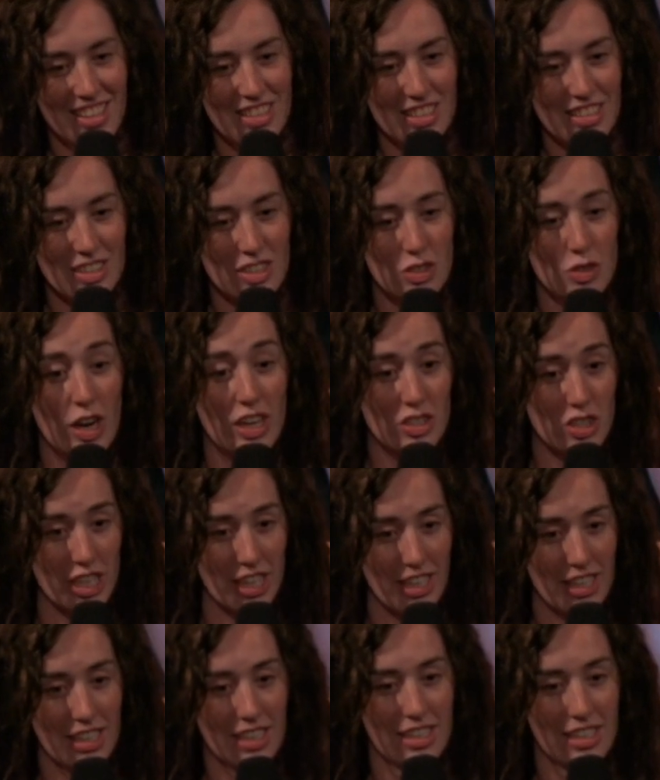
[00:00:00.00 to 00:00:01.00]
Stretching?
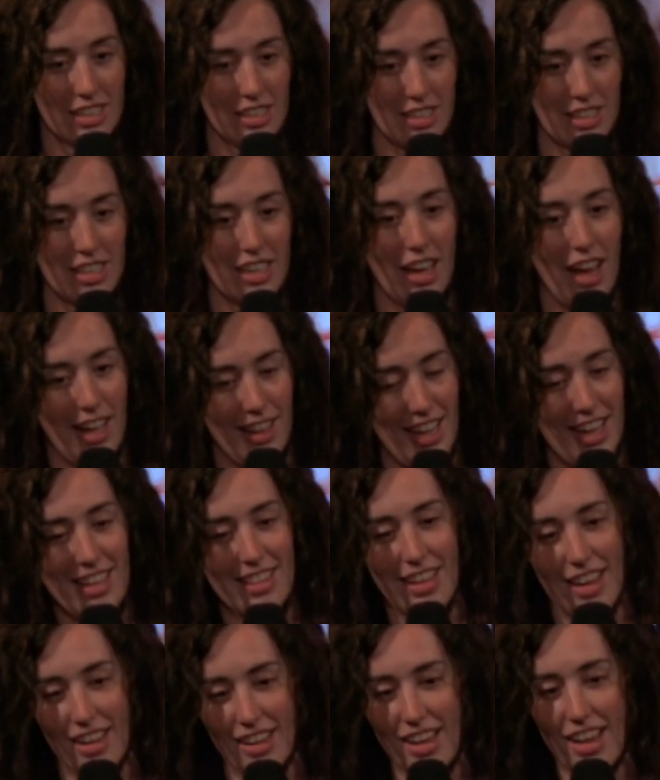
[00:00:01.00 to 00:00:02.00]
I like
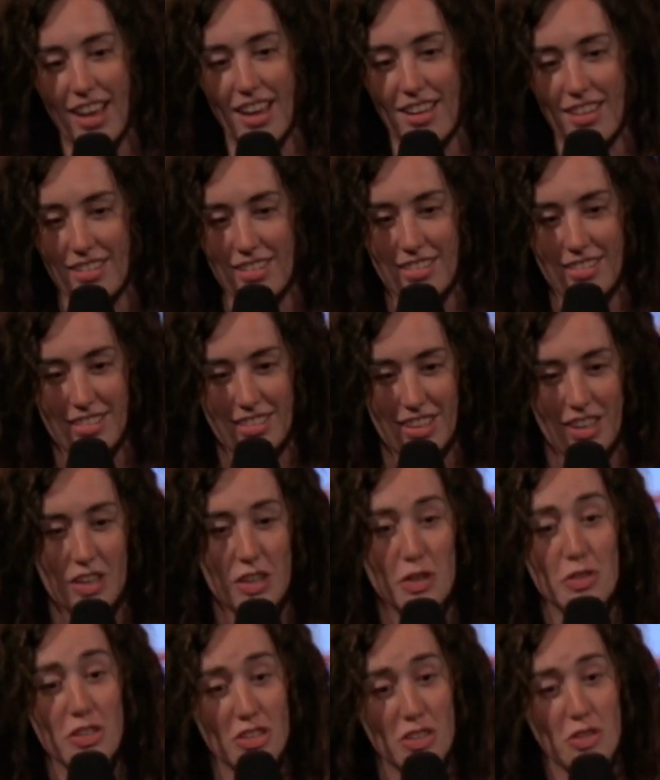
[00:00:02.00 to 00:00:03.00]
that, yeah.
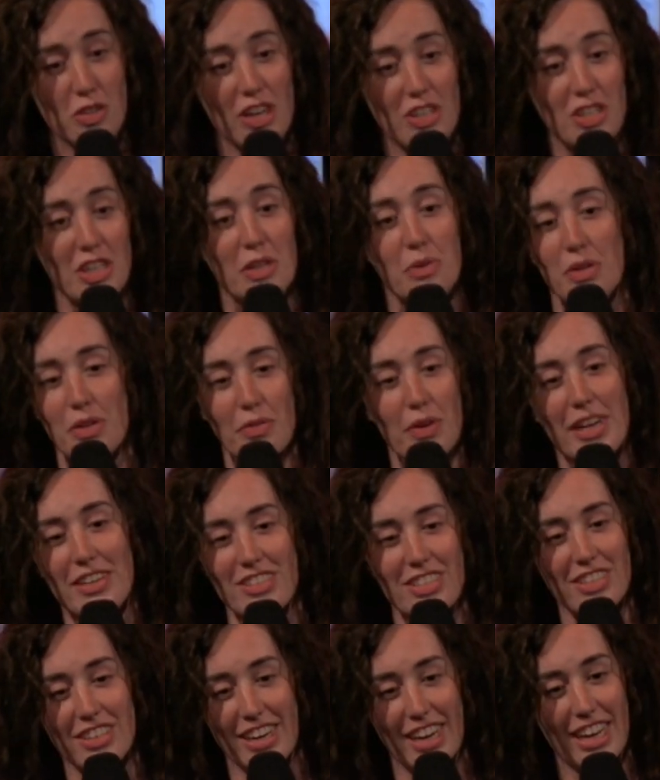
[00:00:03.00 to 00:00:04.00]
You're just stretching, you weren't
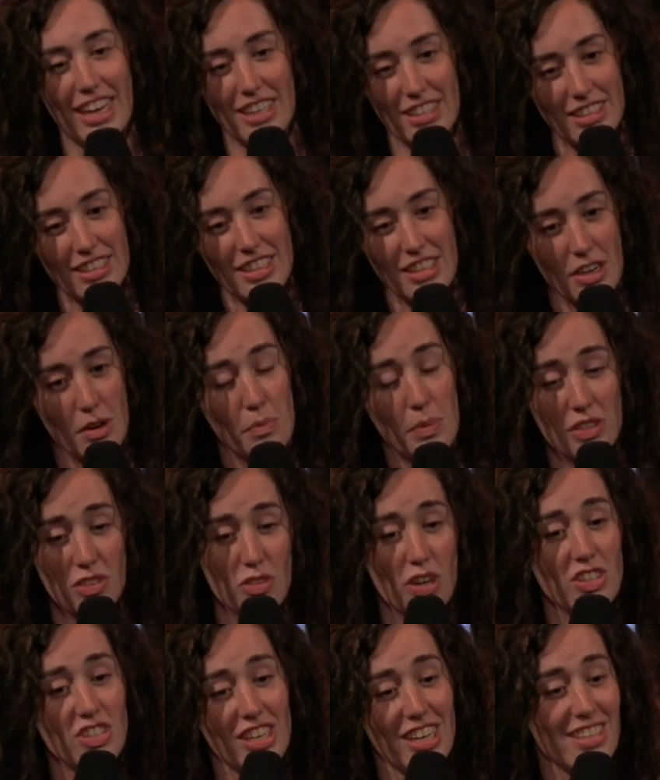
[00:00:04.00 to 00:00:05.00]
raising your hand. But
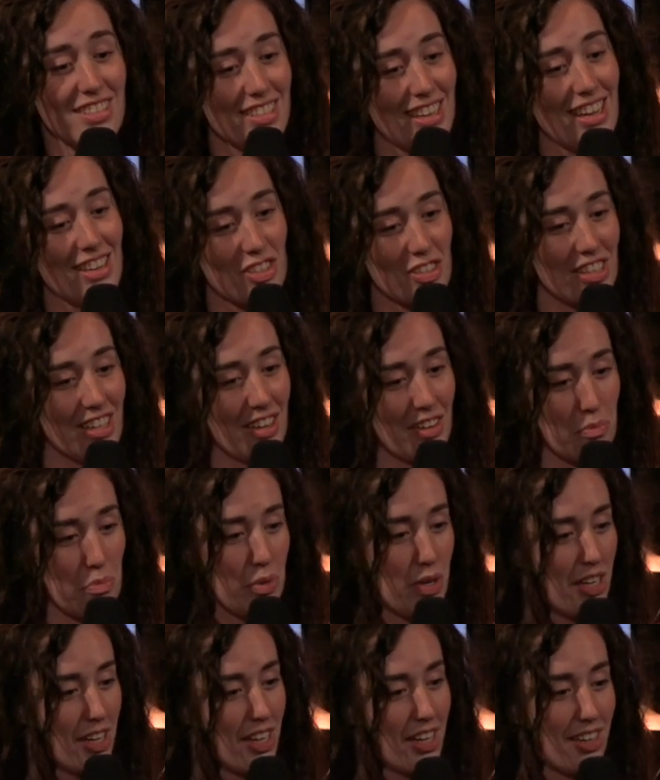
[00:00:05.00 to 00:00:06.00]
stretching is actually a
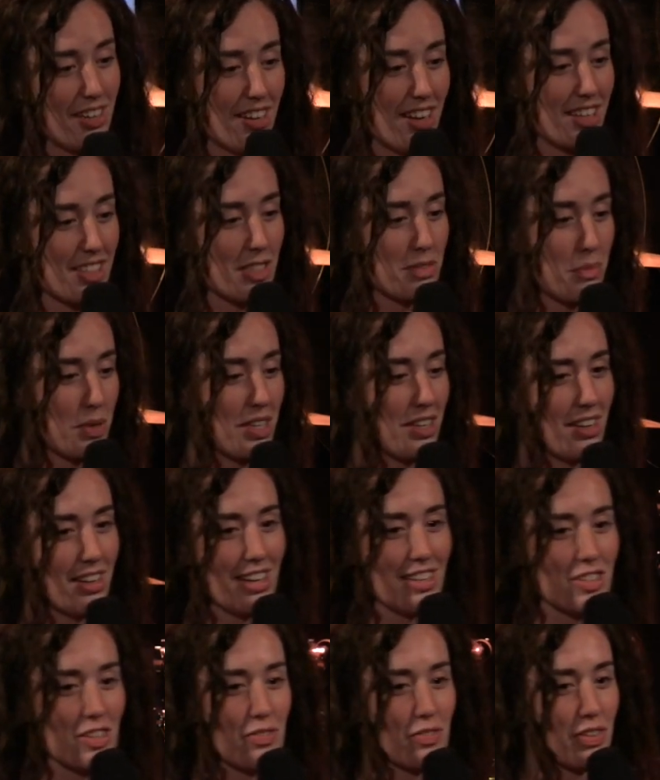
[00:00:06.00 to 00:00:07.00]
pretty good
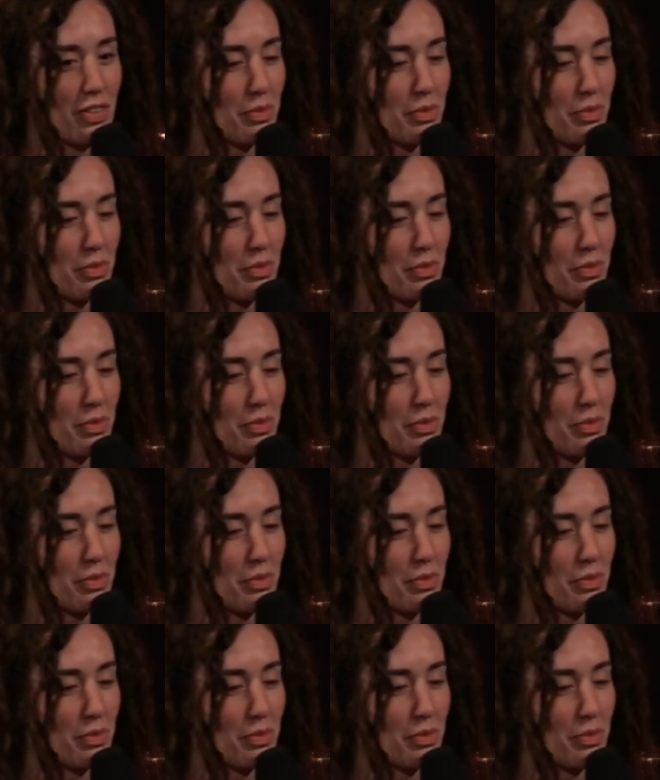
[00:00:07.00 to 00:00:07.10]
explanation for